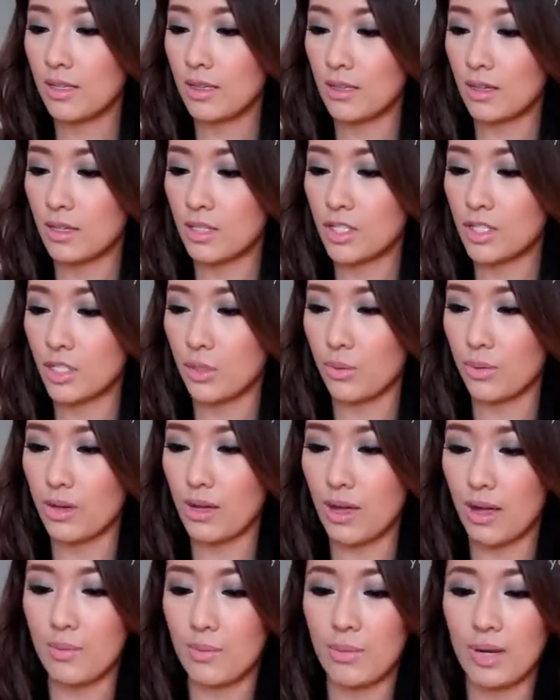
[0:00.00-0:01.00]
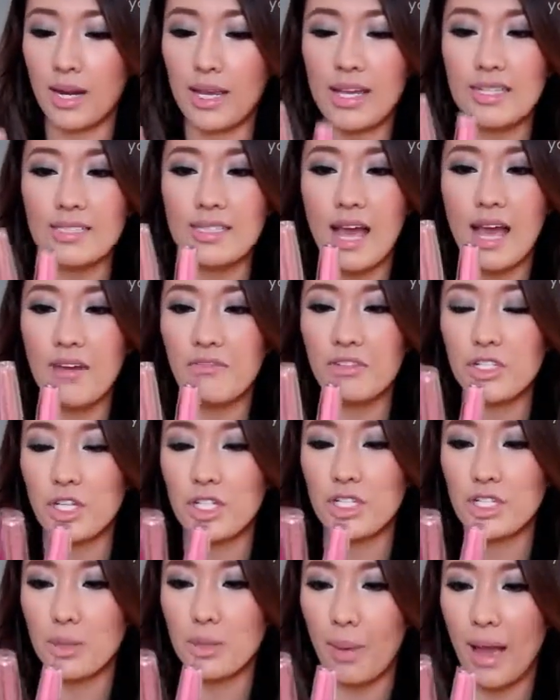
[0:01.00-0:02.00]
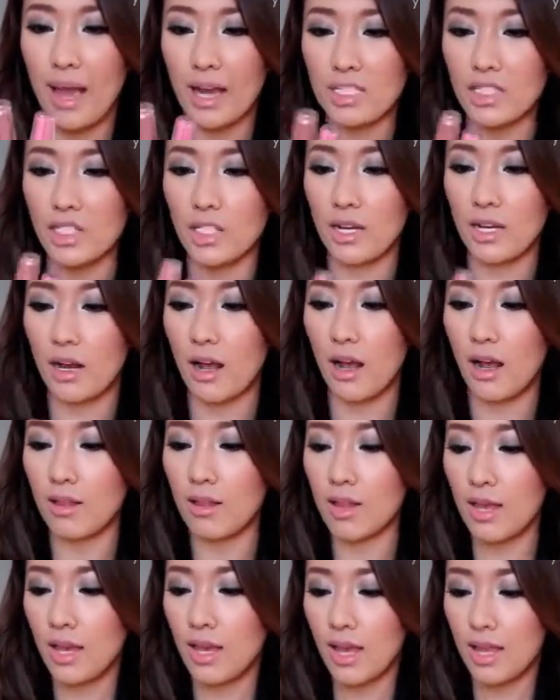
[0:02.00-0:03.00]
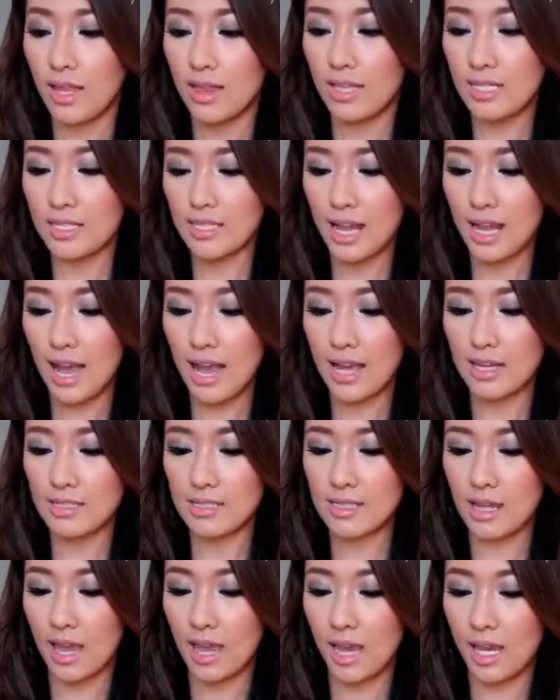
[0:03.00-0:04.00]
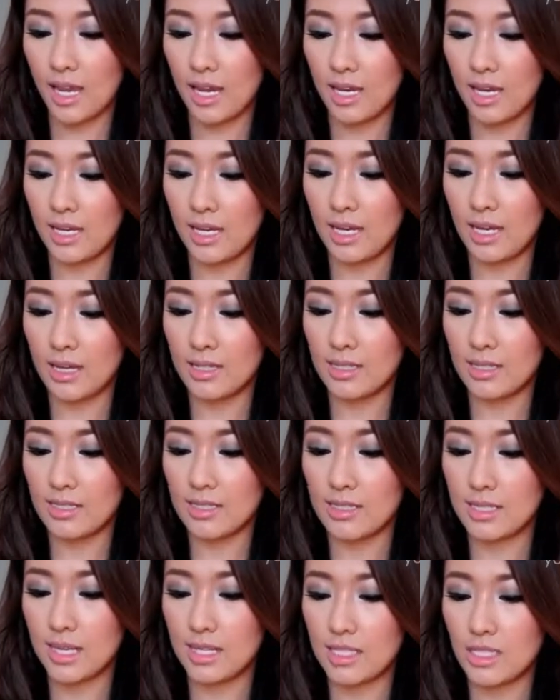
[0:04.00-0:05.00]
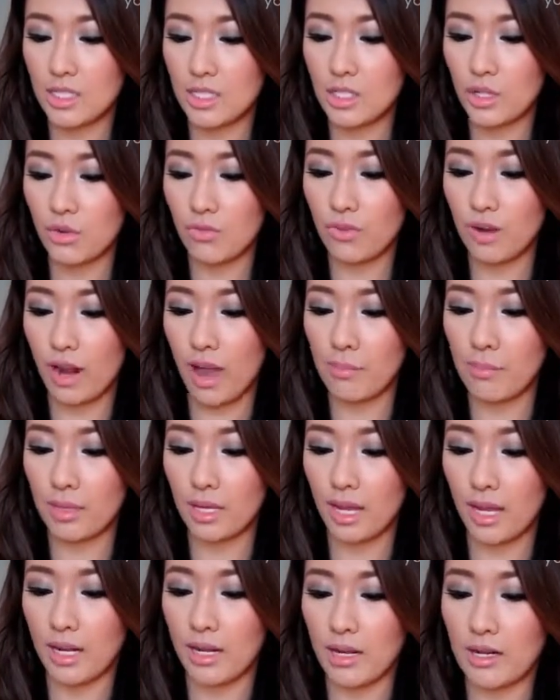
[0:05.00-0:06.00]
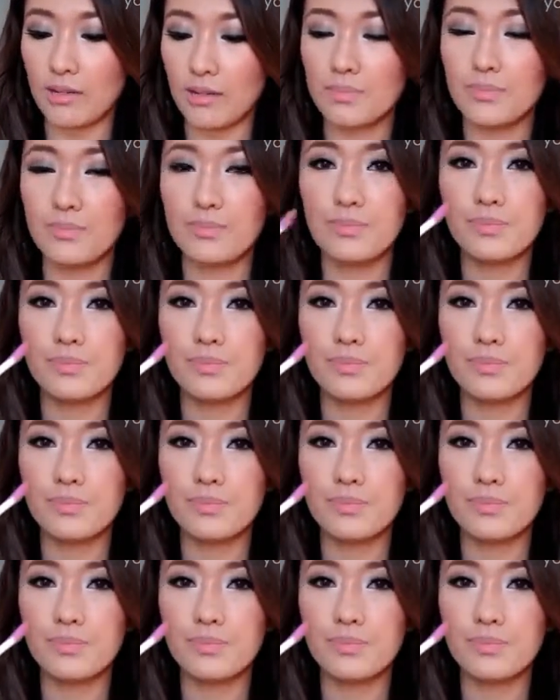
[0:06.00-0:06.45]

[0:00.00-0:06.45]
look to it, but I guess they haven't changed the packaging at all. This has a slanted doe foot applicator,